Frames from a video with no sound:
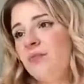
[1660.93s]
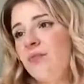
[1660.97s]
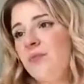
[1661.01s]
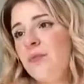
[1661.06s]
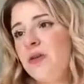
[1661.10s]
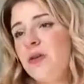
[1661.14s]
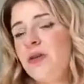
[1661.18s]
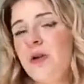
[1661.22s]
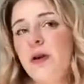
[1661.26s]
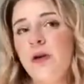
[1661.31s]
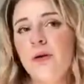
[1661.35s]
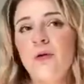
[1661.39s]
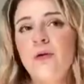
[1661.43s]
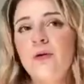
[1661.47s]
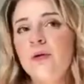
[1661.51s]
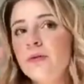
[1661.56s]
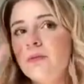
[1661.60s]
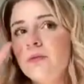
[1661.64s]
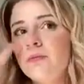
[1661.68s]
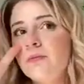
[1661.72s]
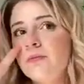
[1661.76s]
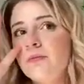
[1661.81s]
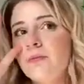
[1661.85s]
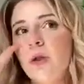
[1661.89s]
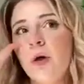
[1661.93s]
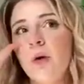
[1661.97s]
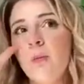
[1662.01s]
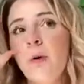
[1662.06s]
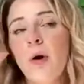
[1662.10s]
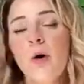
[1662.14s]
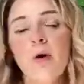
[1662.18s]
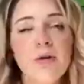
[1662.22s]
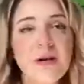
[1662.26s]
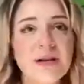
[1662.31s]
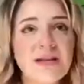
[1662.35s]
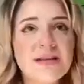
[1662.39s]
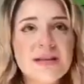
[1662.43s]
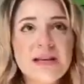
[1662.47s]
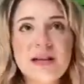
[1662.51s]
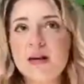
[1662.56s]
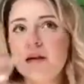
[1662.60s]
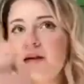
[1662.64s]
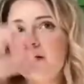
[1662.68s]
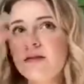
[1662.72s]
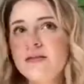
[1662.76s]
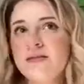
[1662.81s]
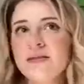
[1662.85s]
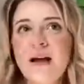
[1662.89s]
you know, no
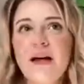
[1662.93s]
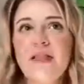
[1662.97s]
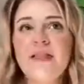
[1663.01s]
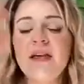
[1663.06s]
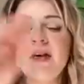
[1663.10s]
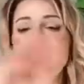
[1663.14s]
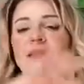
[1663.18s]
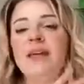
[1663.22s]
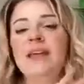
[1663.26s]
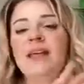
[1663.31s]
ponytails, nothing.